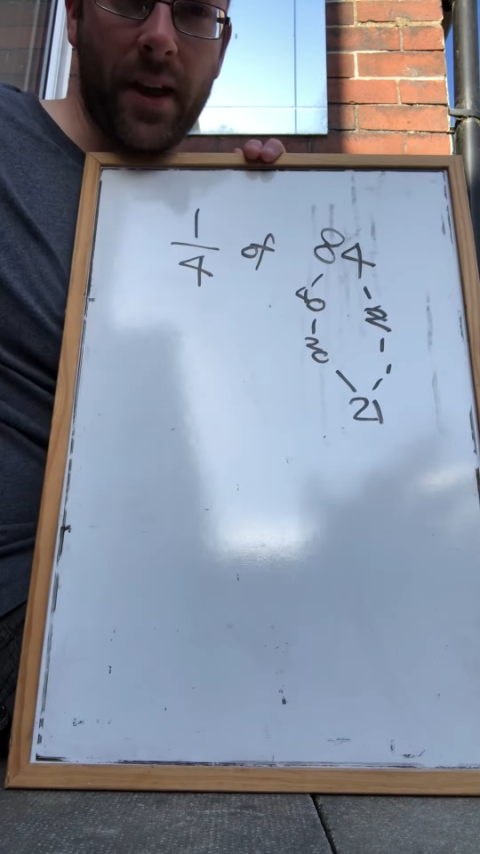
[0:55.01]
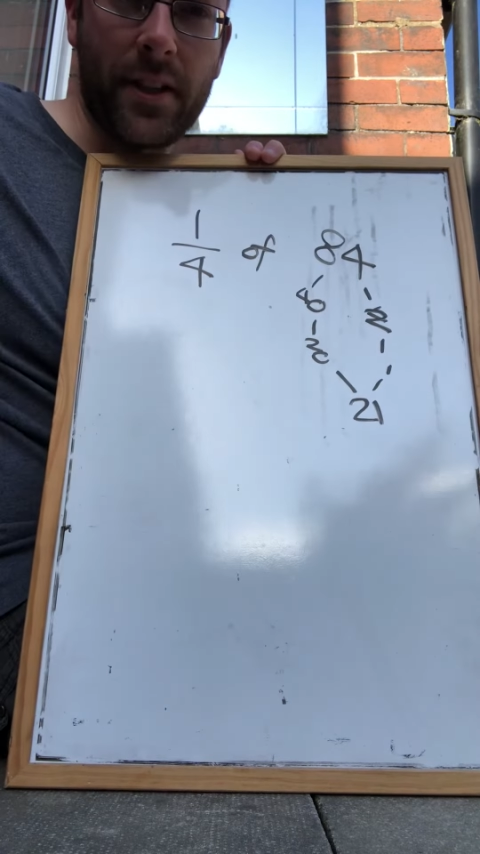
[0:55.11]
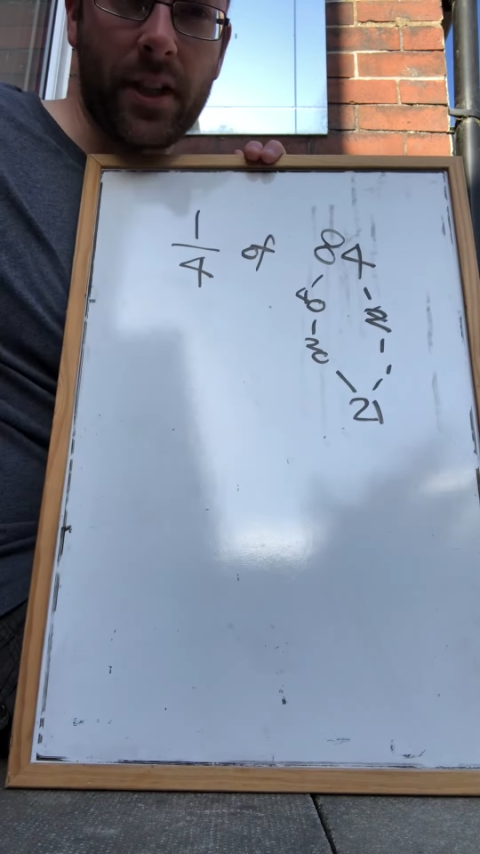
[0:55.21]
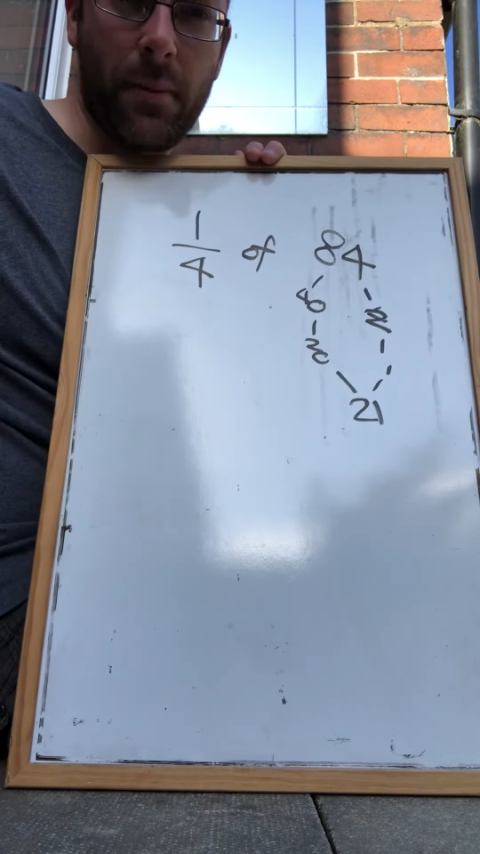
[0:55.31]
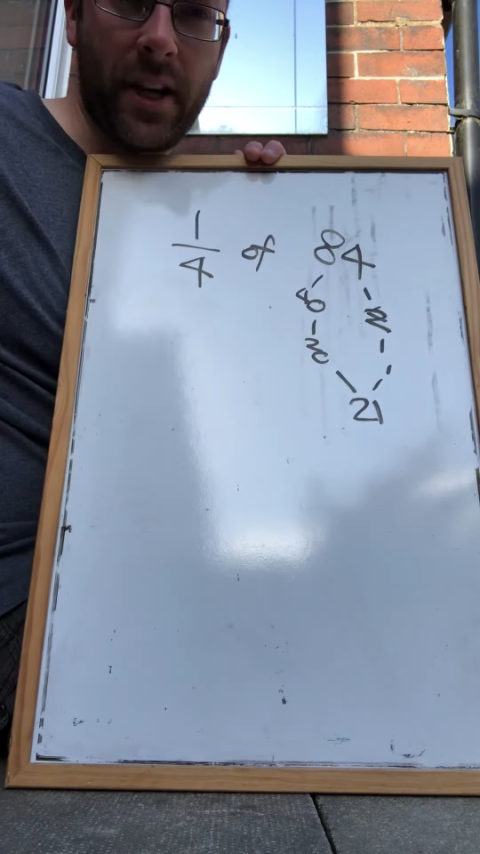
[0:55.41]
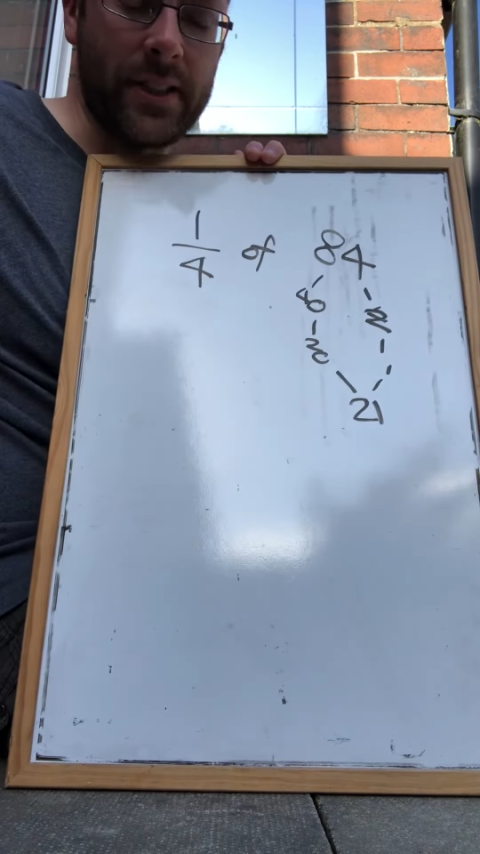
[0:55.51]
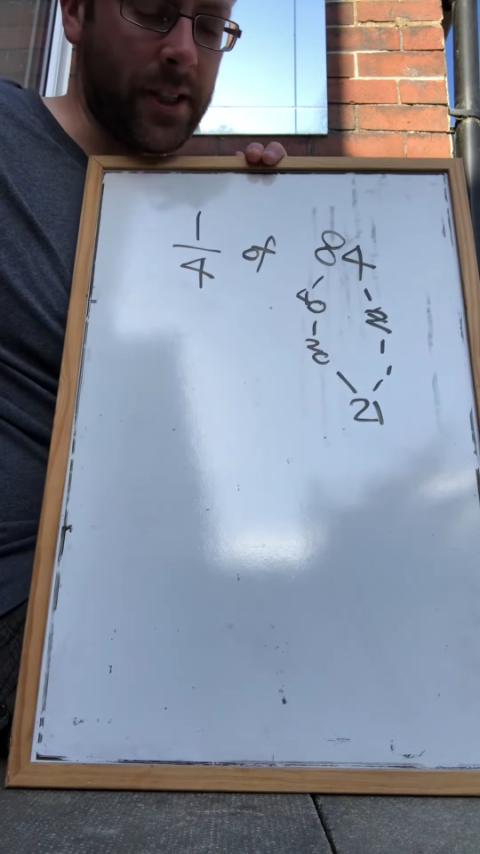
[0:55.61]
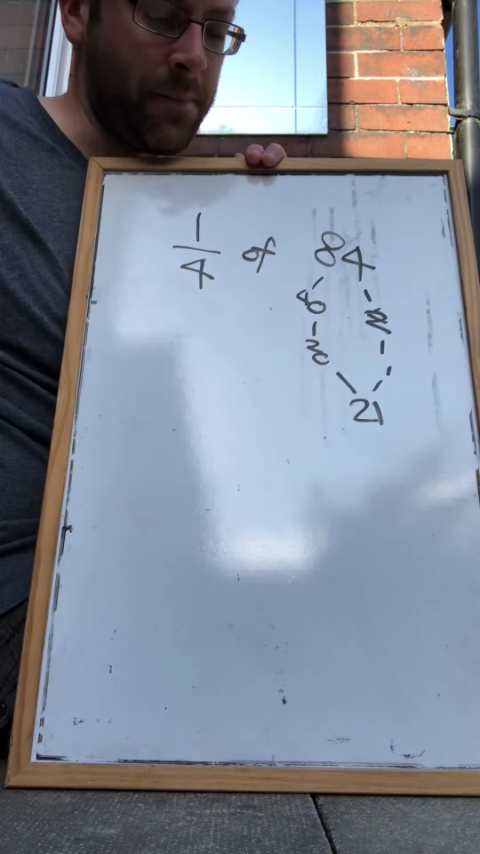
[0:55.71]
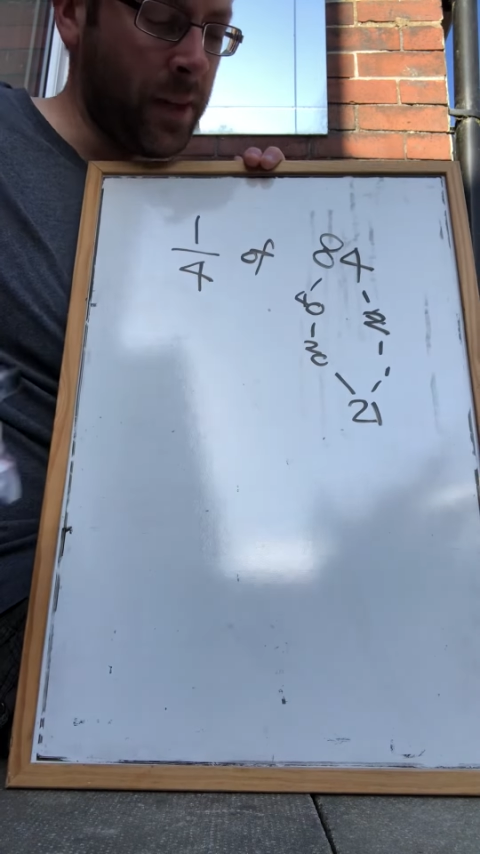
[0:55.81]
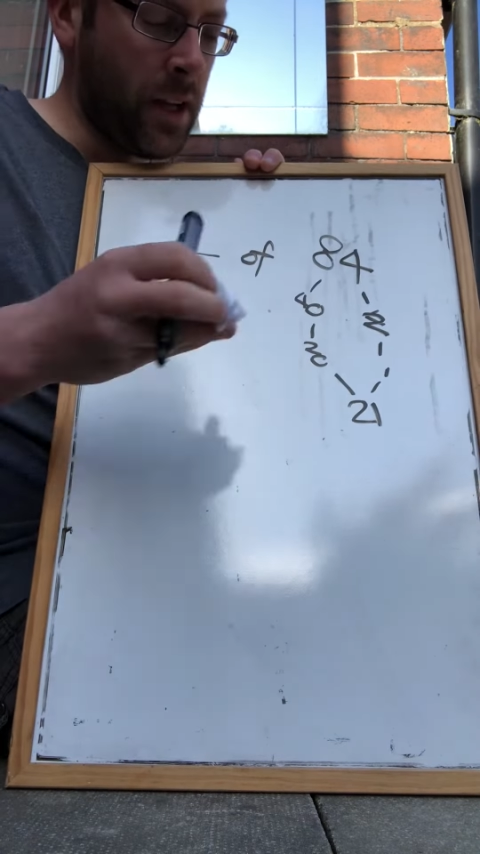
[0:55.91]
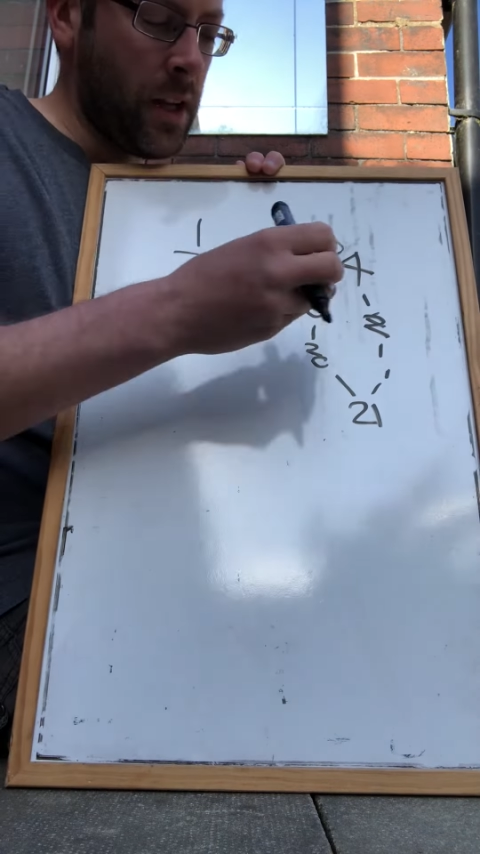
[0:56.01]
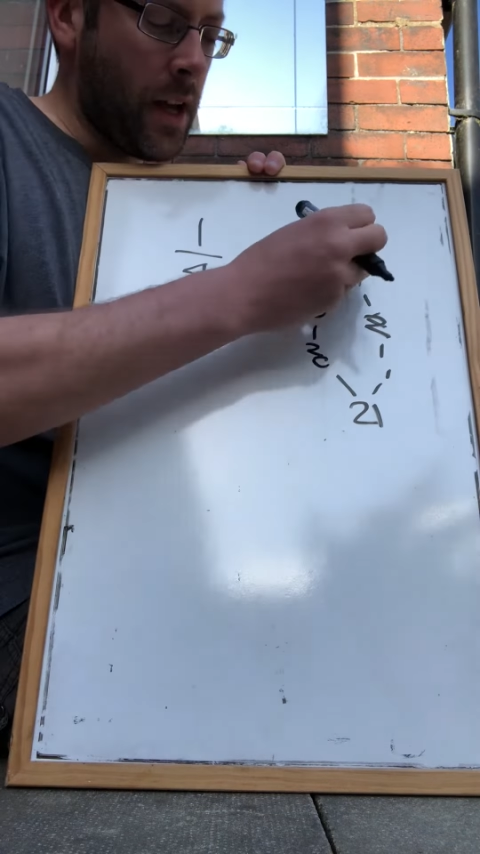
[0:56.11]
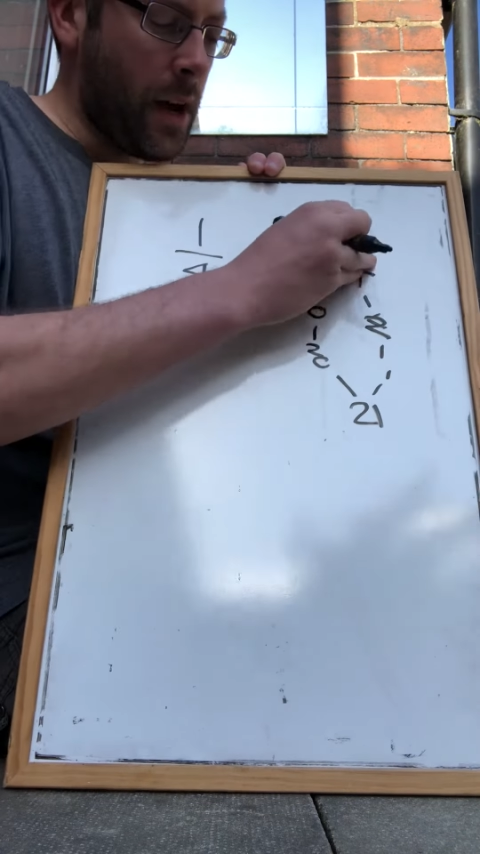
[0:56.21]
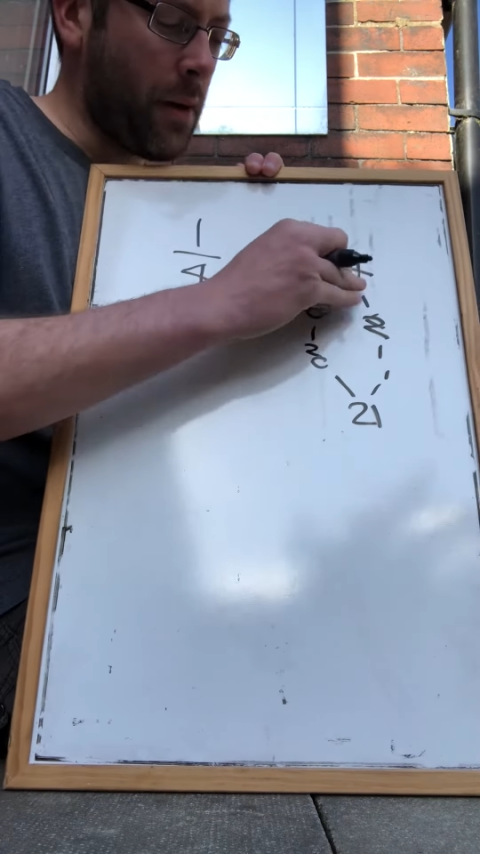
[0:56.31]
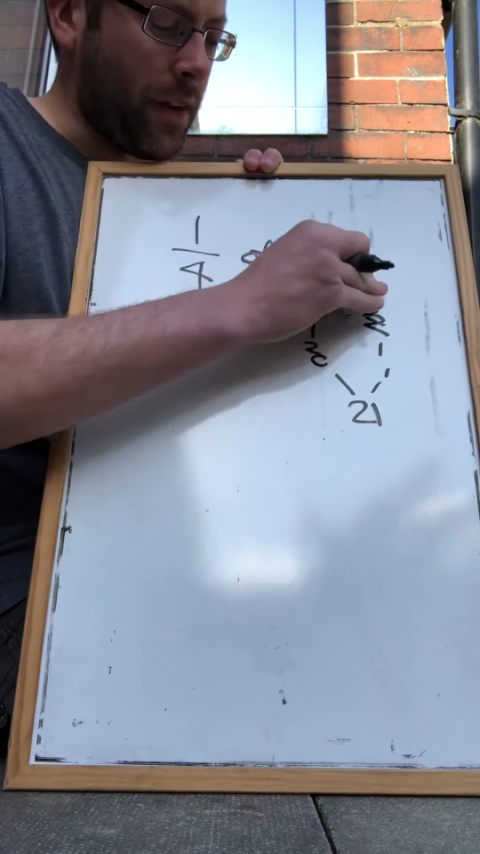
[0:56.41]
by the denominator.
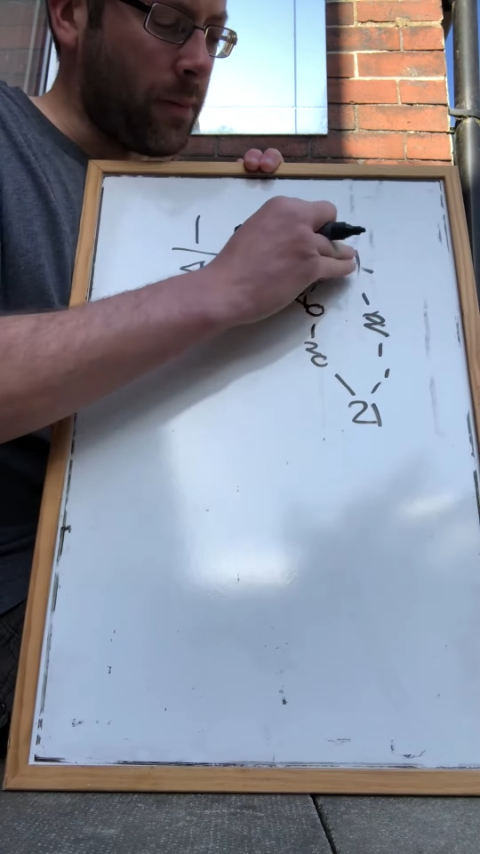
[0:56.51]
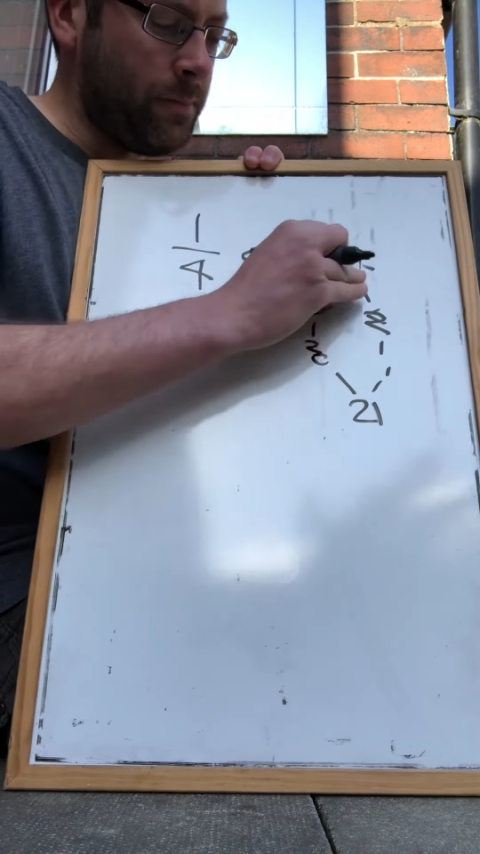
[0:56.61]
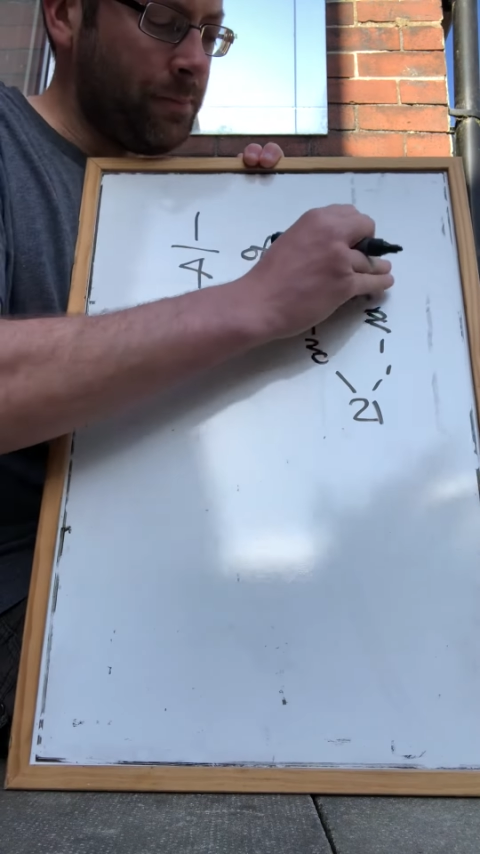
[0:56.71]
However,